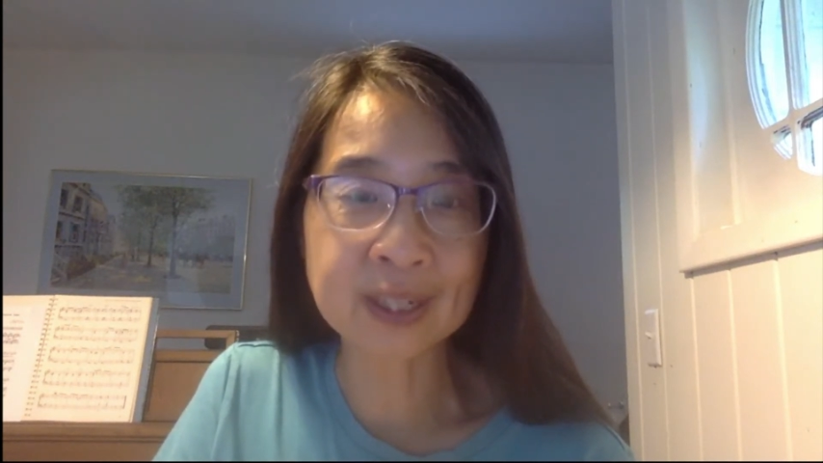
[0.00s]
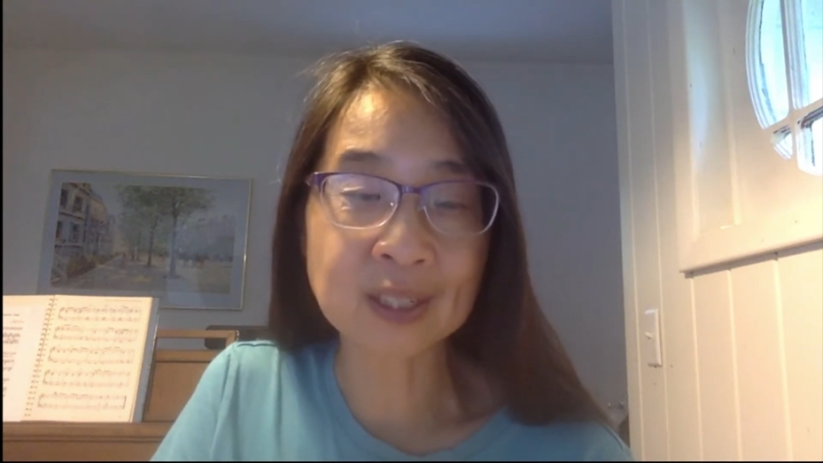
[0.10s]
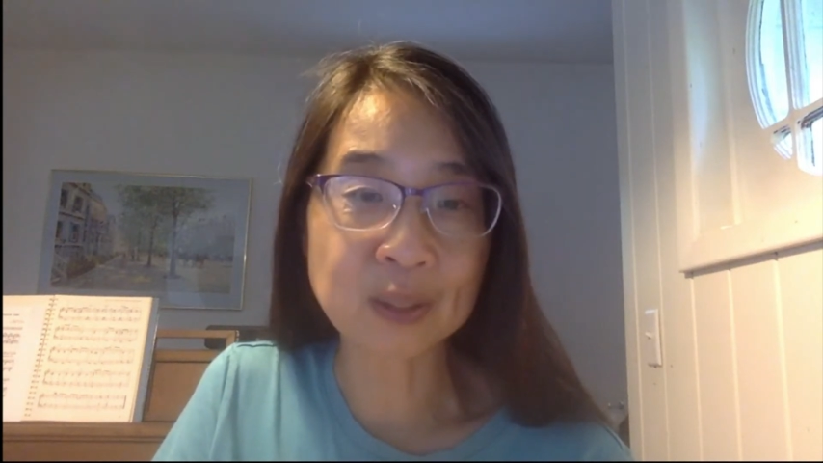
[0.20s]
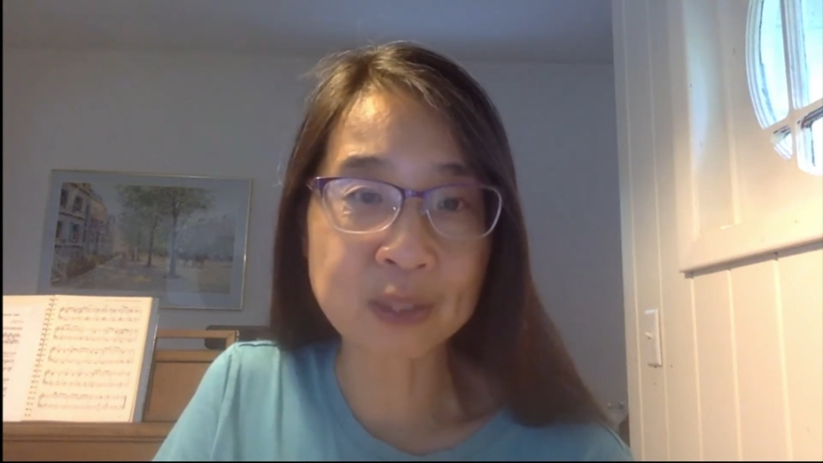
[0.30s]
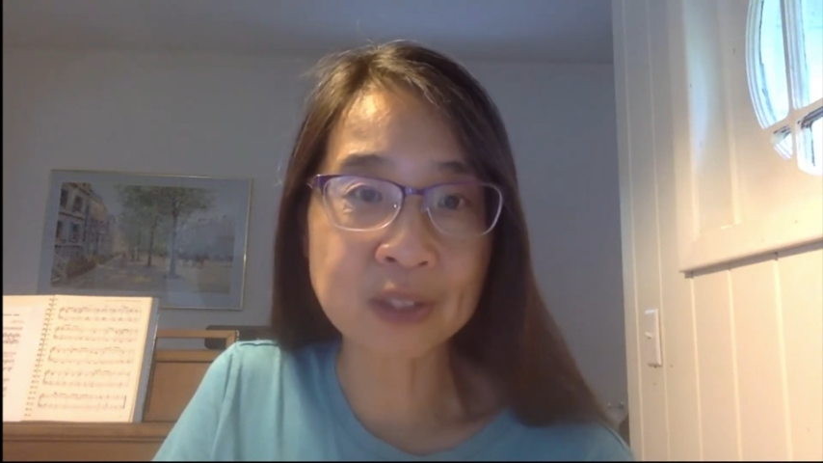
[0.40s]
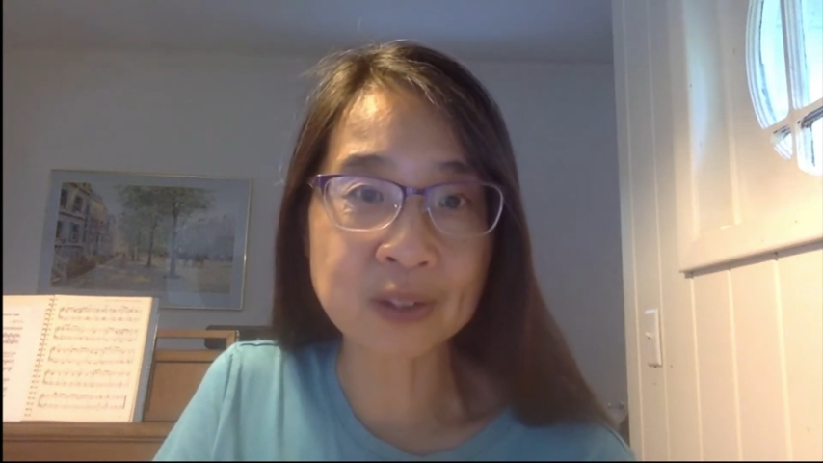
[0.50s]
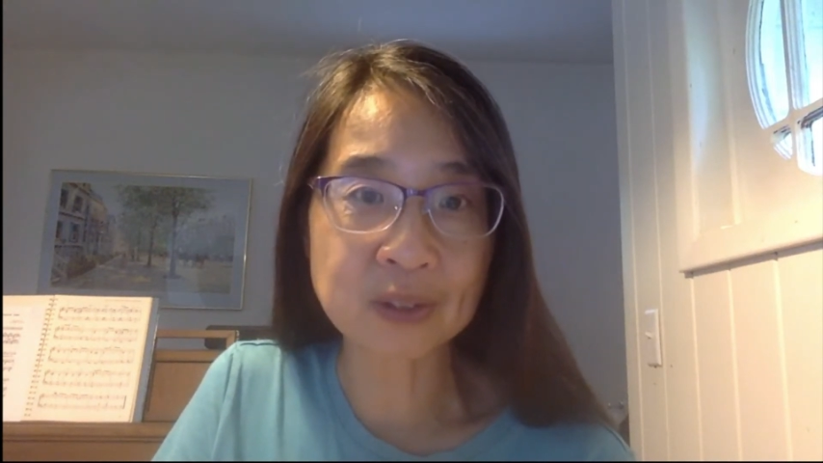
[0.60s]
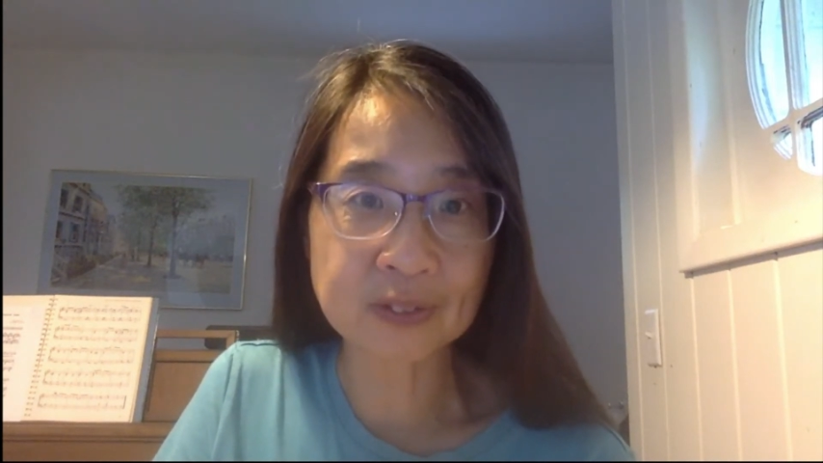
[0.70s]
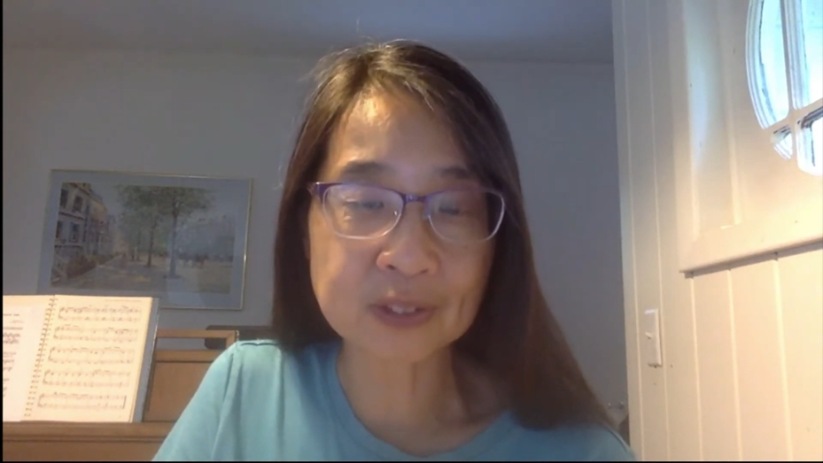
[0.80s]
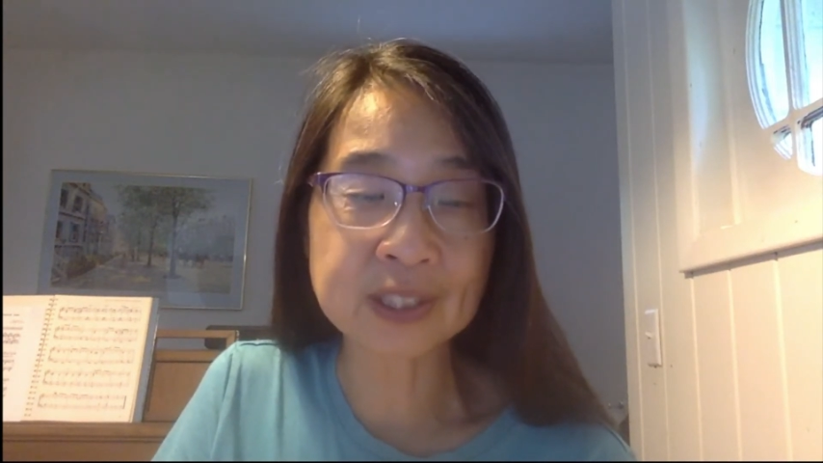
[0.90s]
Columbia
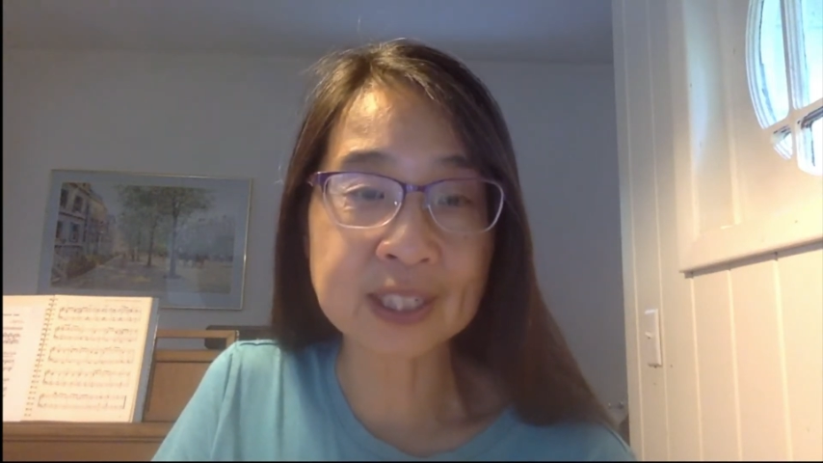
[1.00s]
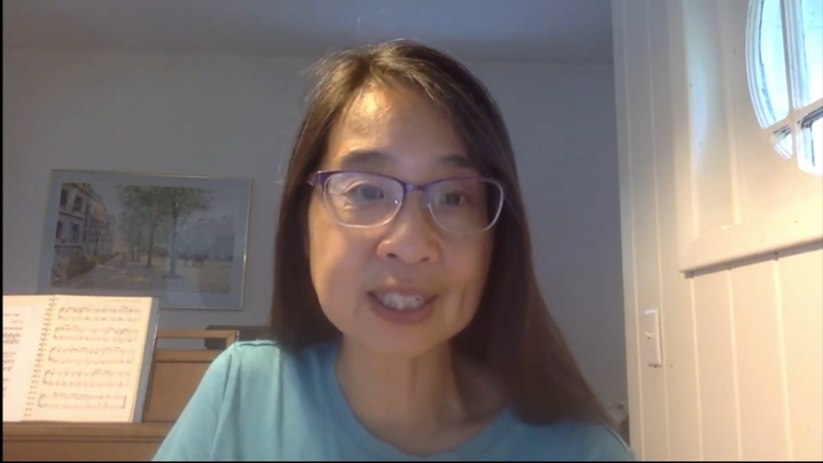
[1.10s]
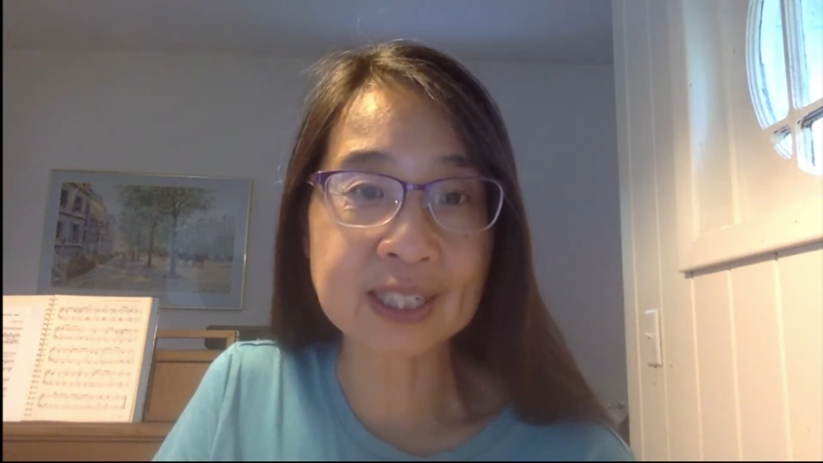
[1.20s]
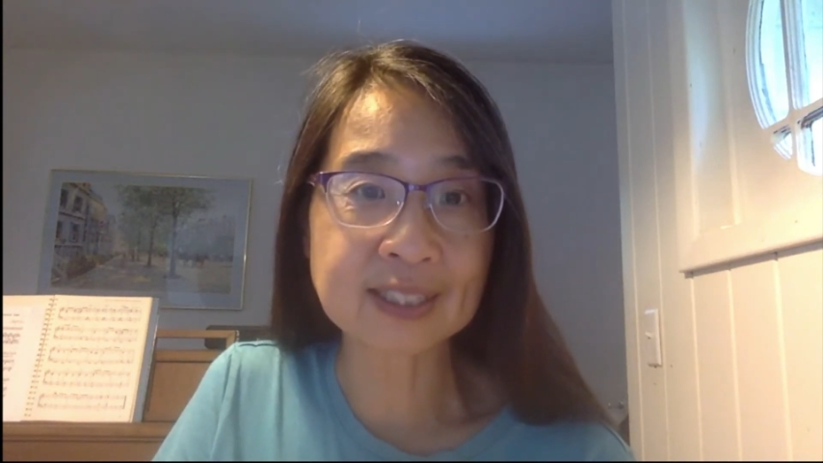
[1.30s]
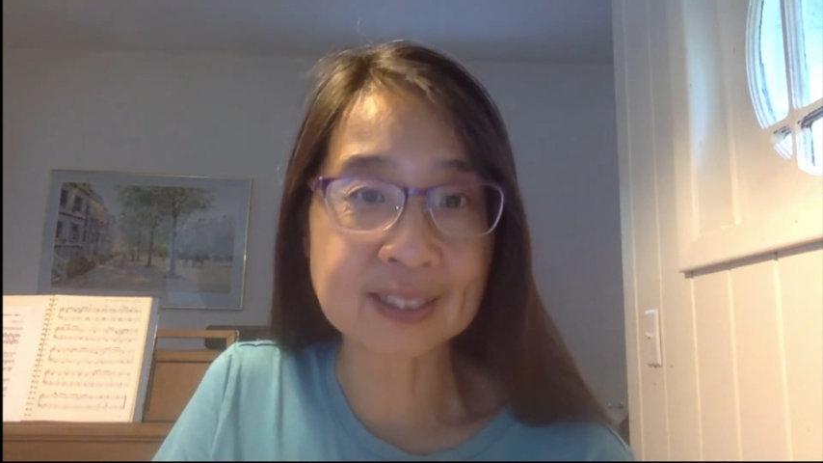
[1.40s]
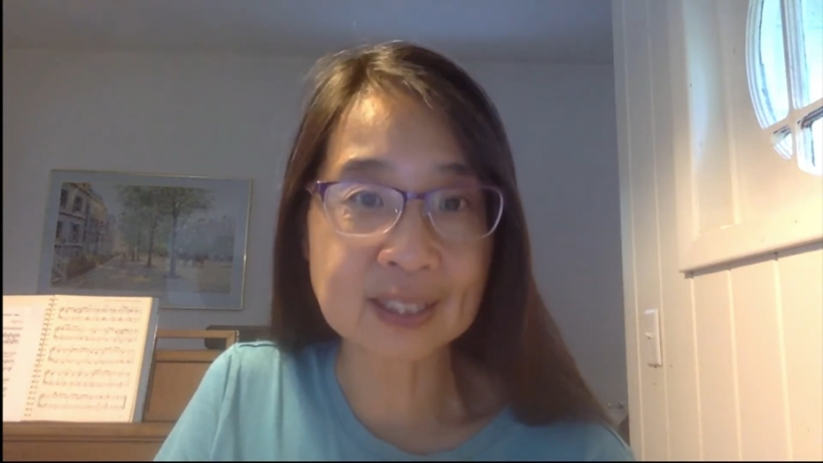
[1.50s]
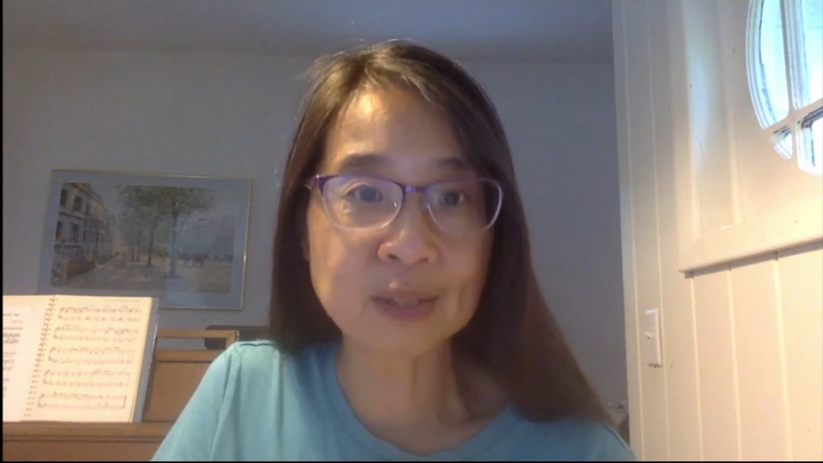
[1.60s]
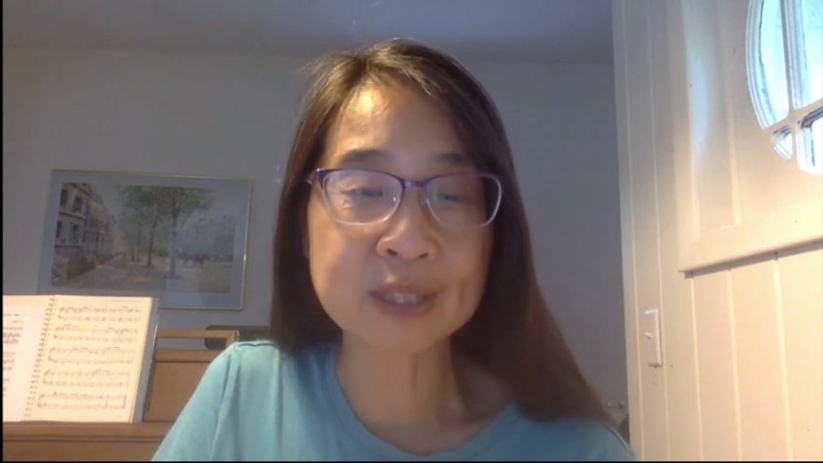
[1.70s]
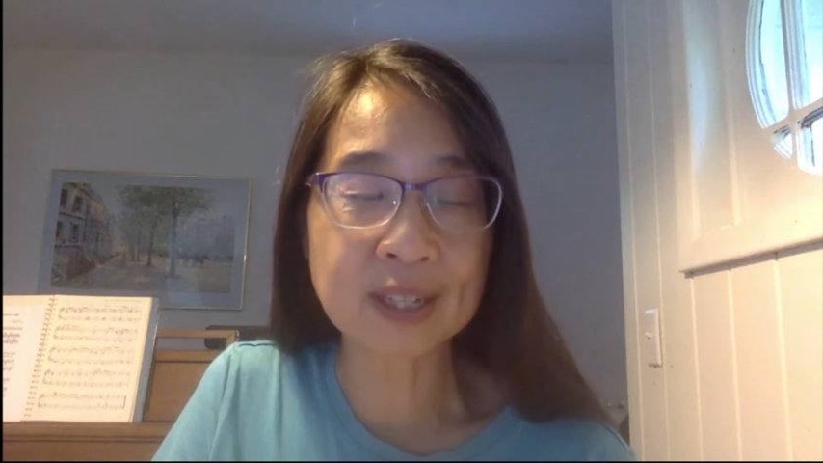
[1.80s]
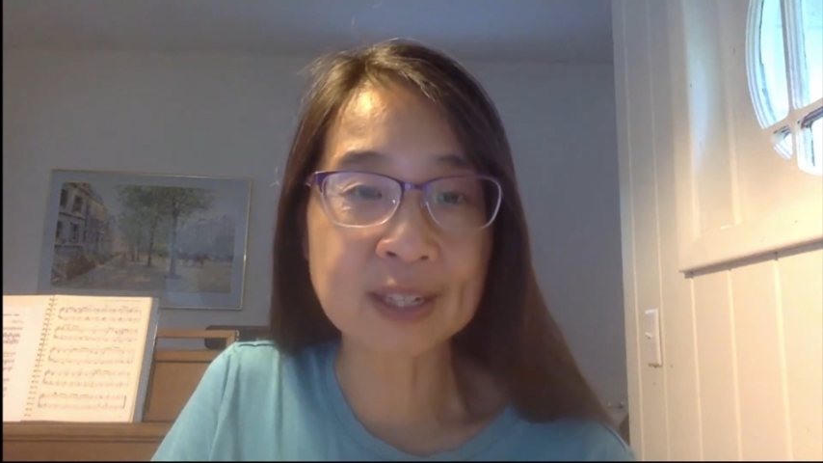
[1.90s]
University at the
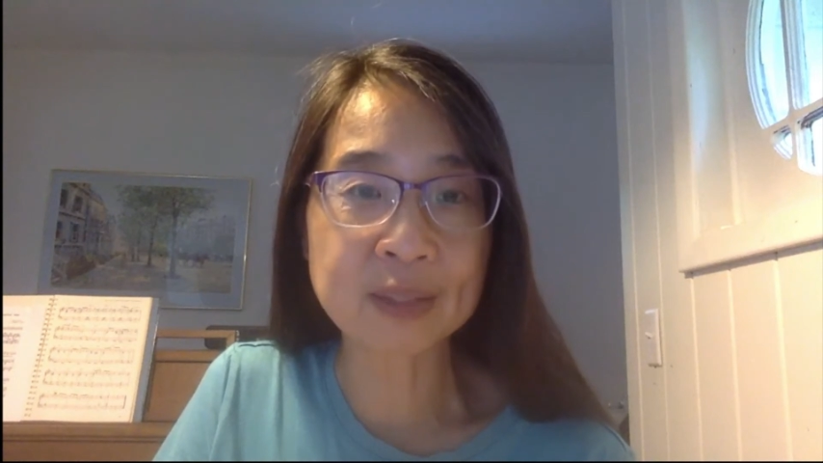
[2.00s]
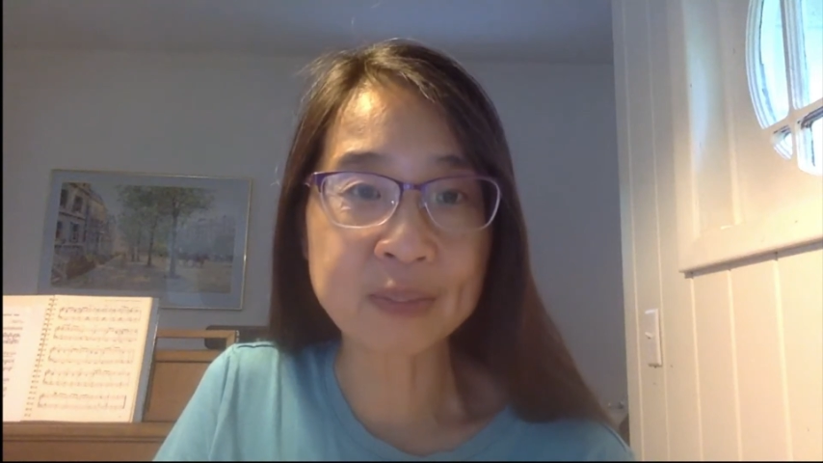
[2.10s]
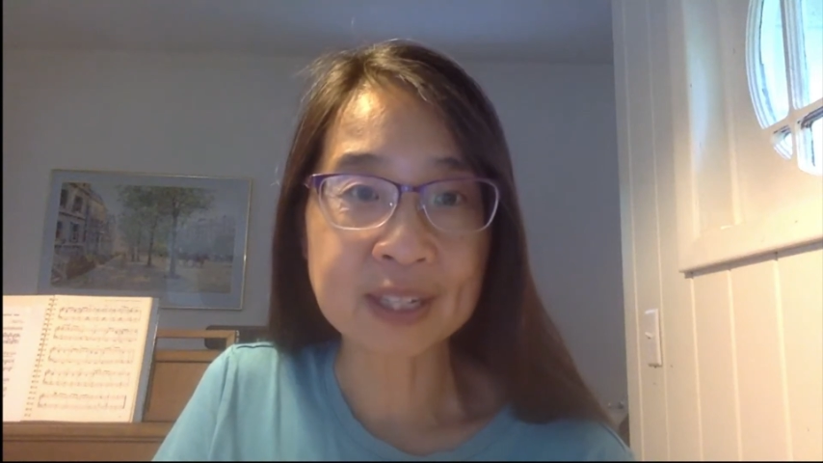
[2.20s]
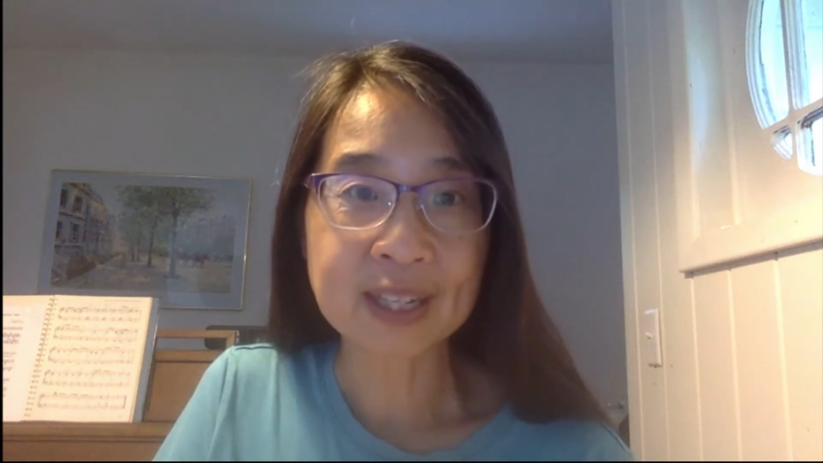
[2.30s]
same time,